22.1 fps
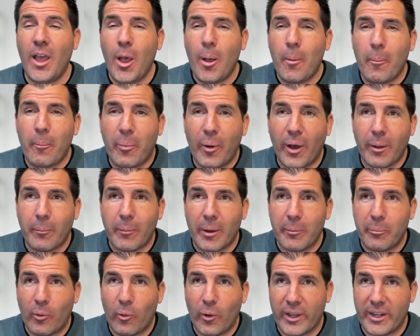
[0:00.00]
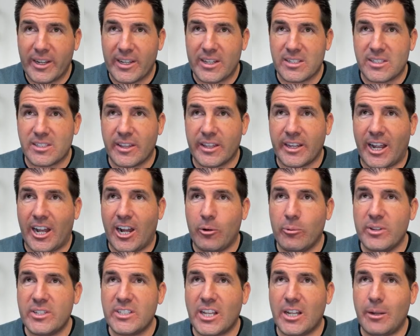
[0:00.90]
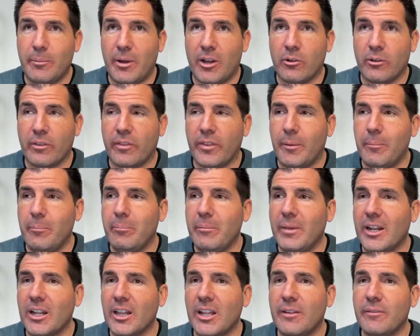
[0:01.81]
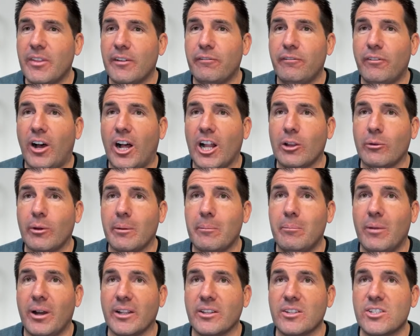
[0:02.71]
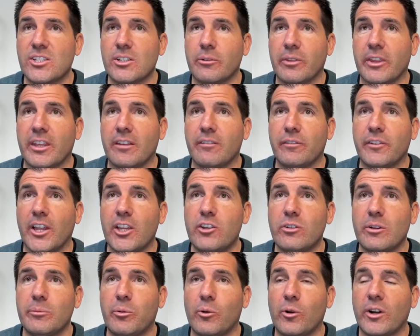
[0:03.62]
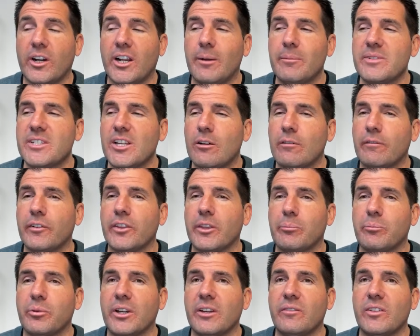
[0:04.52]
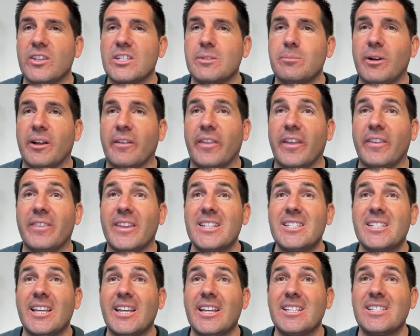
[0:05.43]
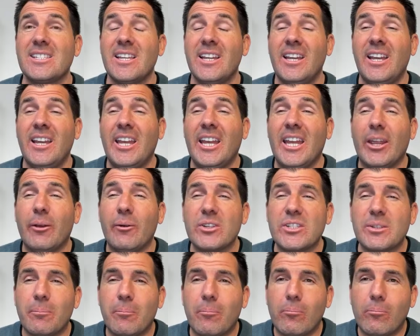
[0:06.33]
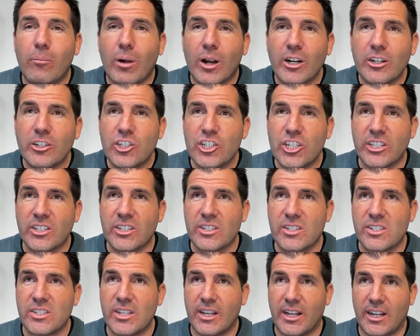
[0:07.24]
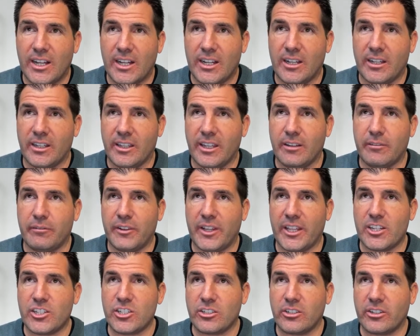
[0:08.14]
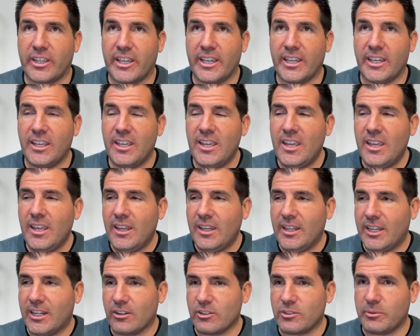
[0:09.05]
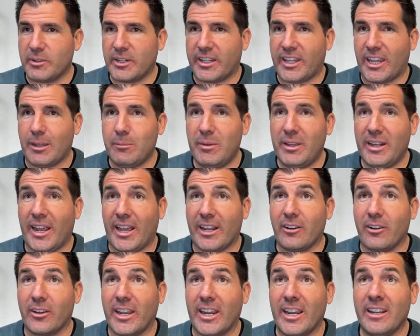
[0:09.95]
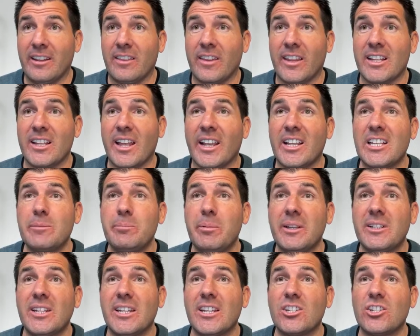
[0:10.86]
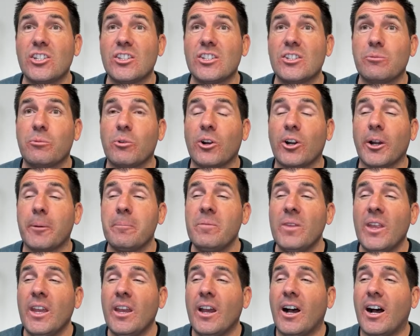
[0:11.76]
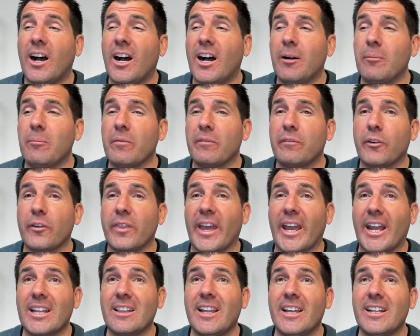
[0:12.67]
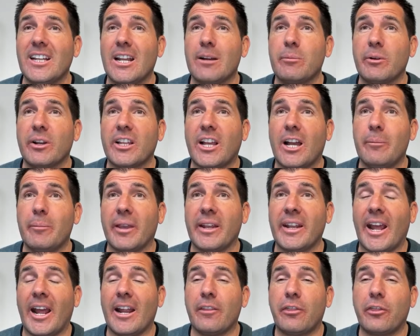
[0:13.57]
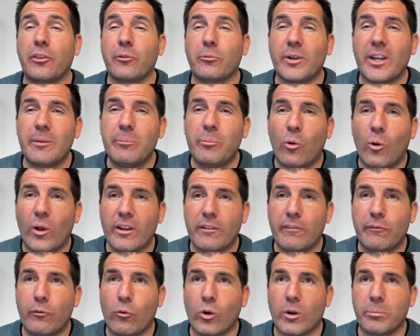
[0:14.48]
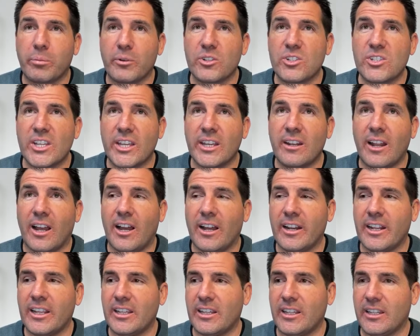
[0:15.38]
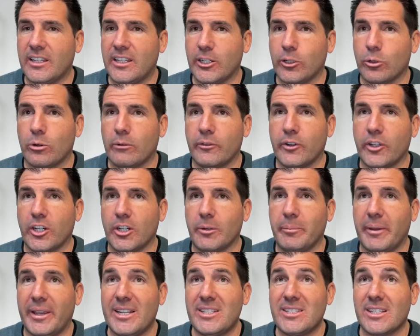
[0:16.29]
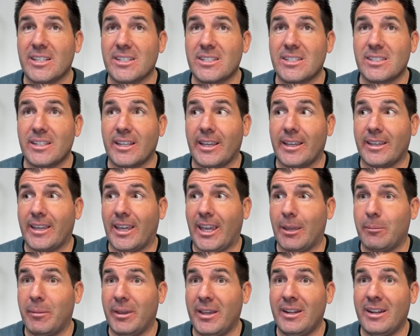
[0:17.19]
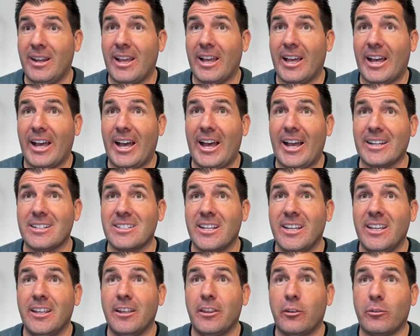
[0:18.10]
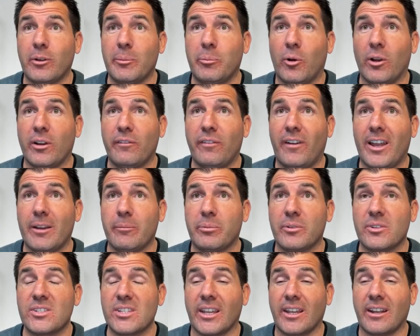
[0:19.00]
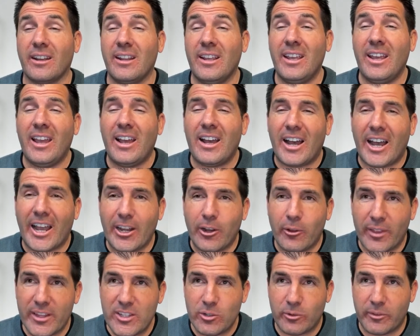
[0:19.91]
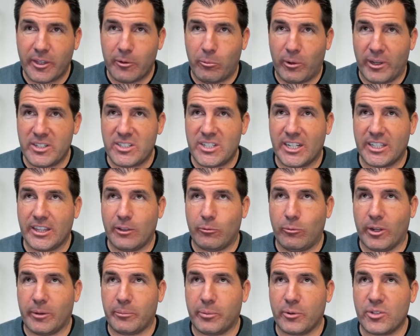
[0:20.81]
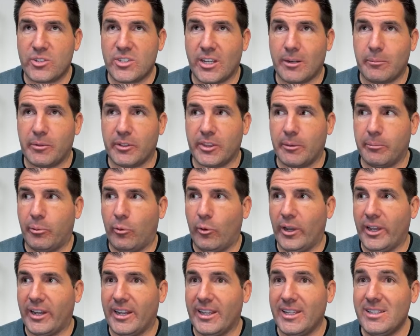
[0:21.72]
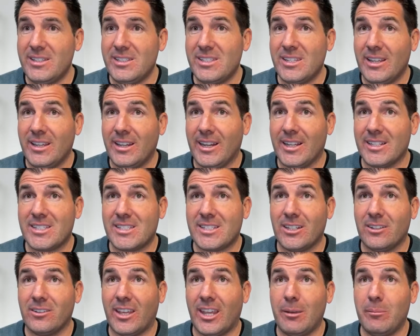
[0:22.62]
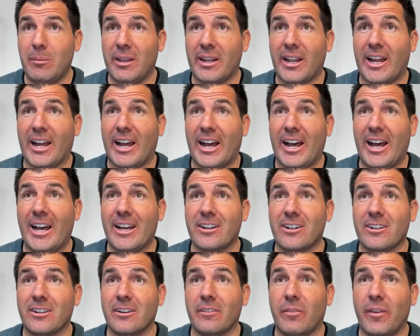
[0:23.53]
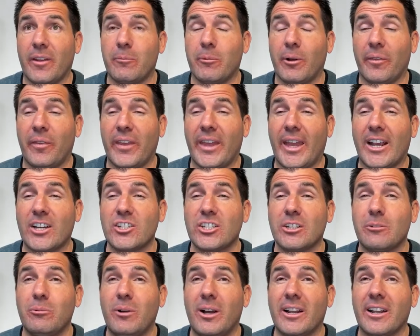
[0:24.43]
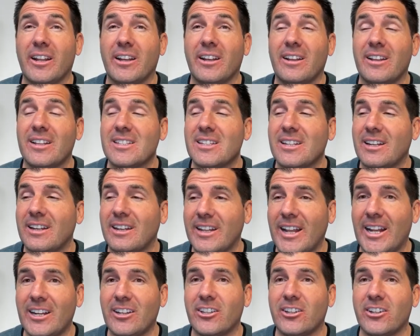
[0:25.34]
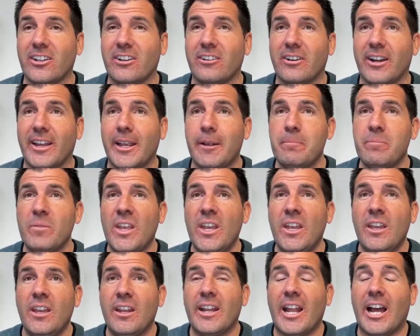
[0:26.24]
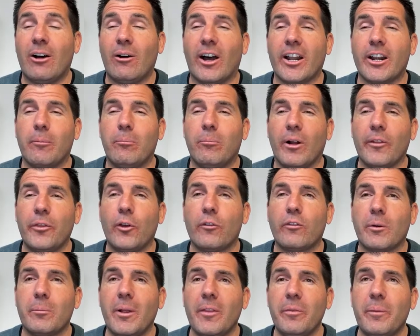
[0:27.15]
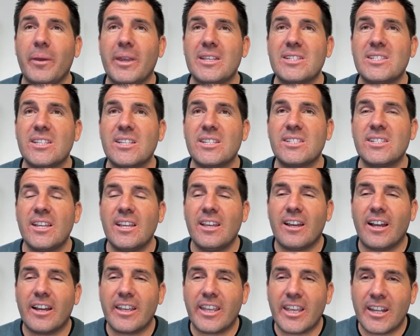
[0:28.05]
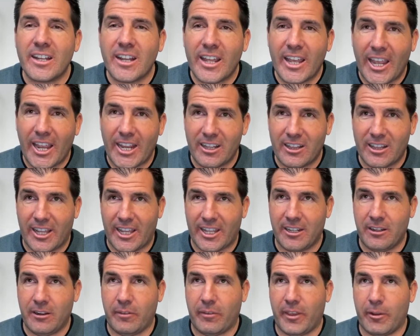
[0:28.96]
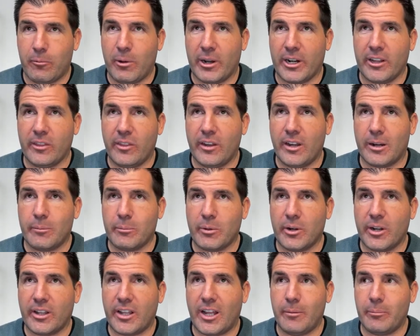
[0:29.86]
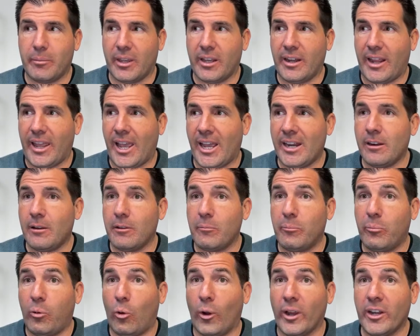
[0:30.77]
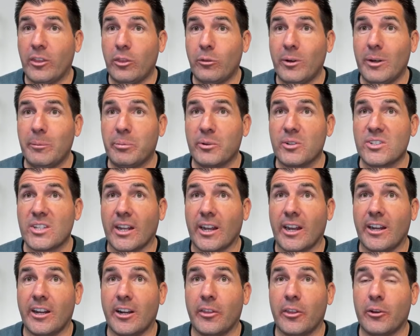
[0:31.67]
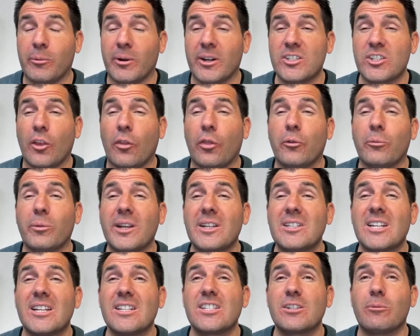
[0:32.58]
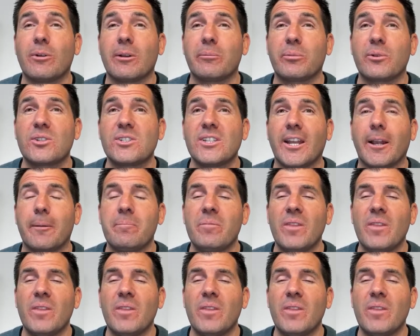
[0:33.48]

But my point is they always come out the middle of the following month. So the inflation report comes out for the previous month. In this case, it was March's uh, inflation, okay? Here's what it came in at, okay? The expectations were um, for the headline number to come in at three point four percent on a year-over-year basis. It came in hot, three point five percent. I know that's only one-tenth of one percent, but the point is, it still came in hotter than what they actually wanted. Not good, right? Now, on a month-over-month basis, again, headline, they wanted the number to come in at zero point three percent. In other words, three-tenths of one percent.